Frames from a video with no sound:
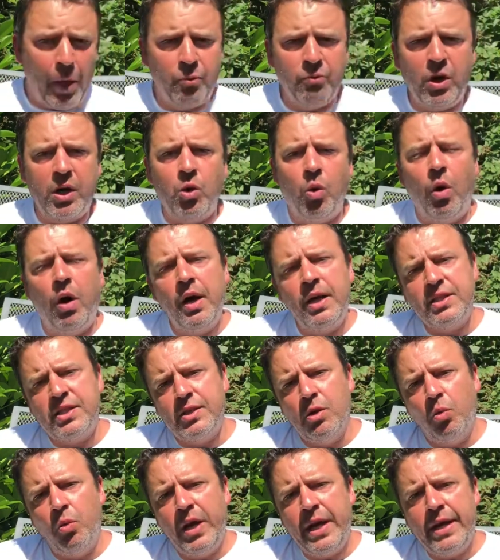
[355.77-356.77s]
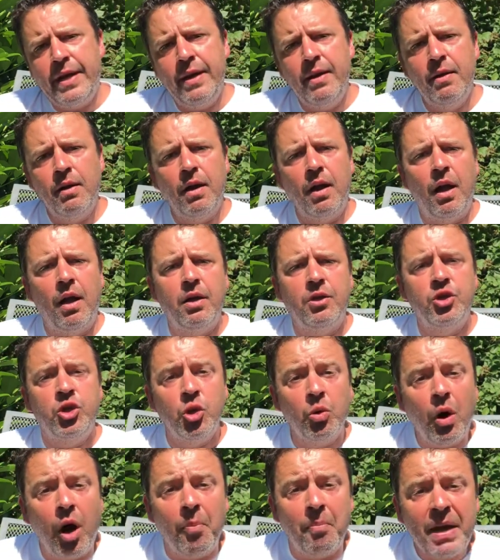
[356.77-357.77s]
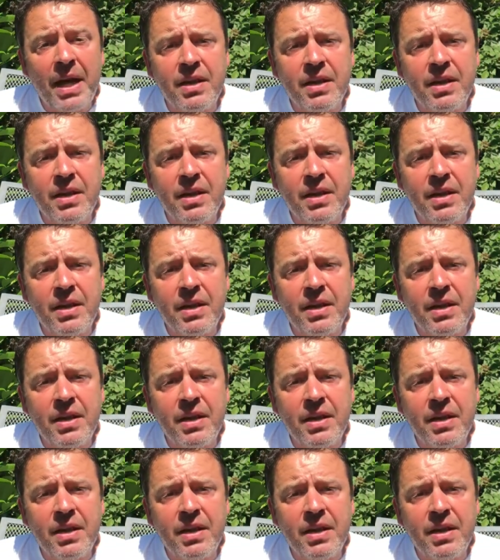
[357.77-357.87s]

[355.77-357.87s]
requires that we do our